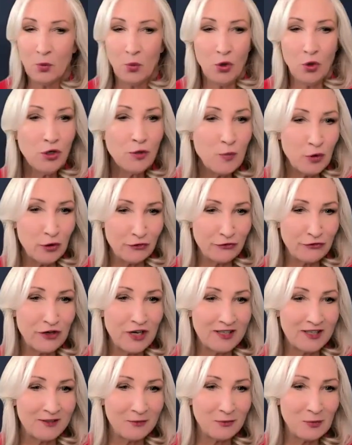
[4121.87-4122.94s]
work more
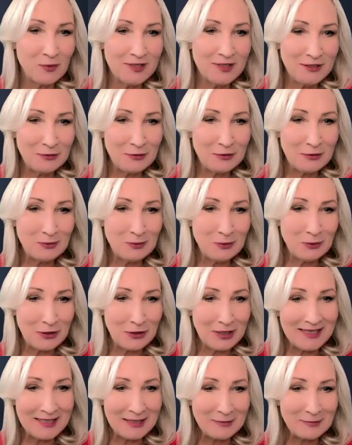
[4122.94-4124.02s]
fun when you can work
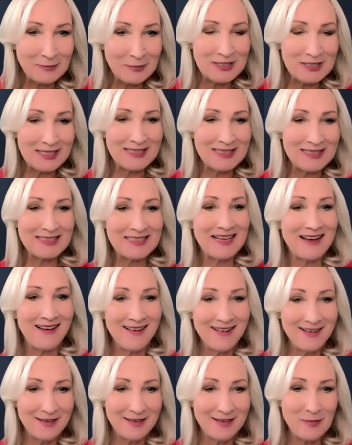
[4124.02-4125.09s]
80% of the
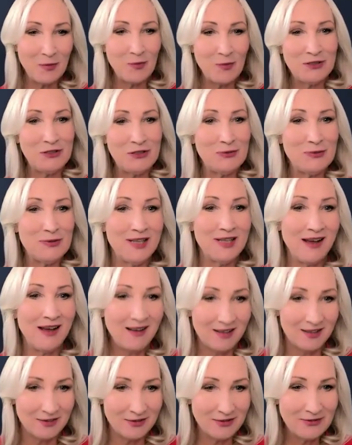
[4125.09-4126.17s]
time on what you
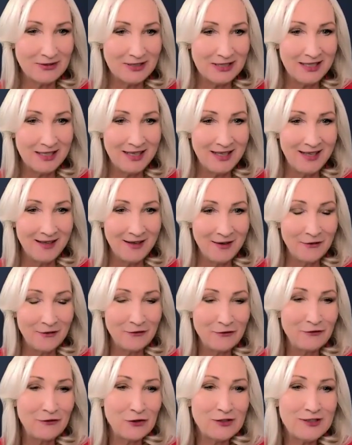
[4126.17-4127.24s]
love
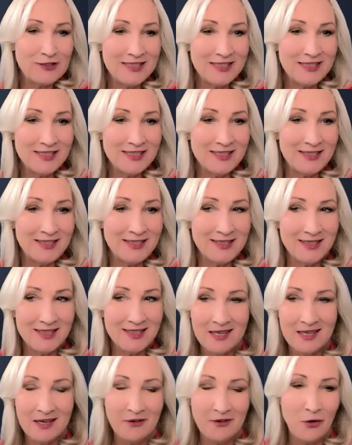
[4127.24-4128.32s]
versus
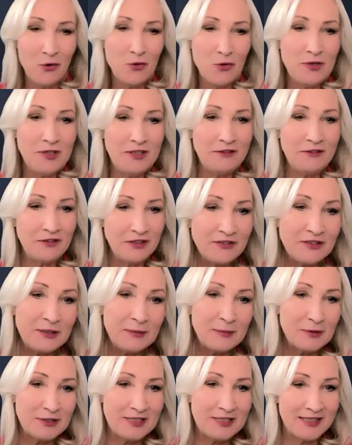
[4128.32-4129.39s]
only
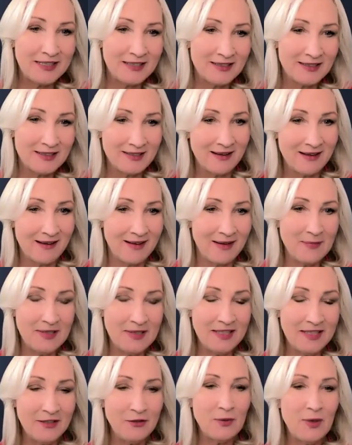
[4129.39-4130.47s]
50% of the time.
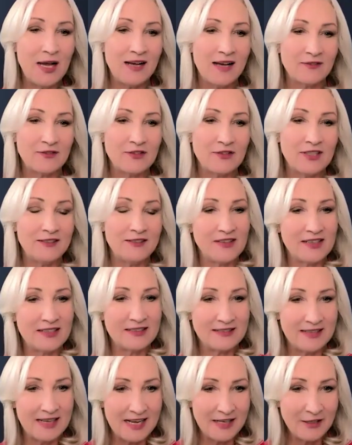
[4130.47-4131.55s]
And then you have to
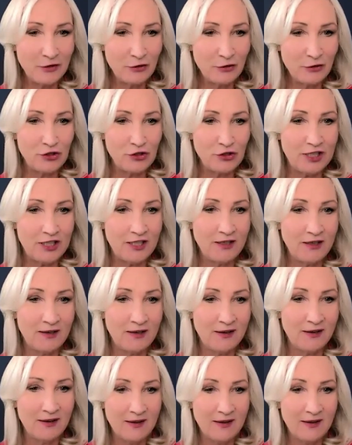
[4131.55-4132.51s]
invest energy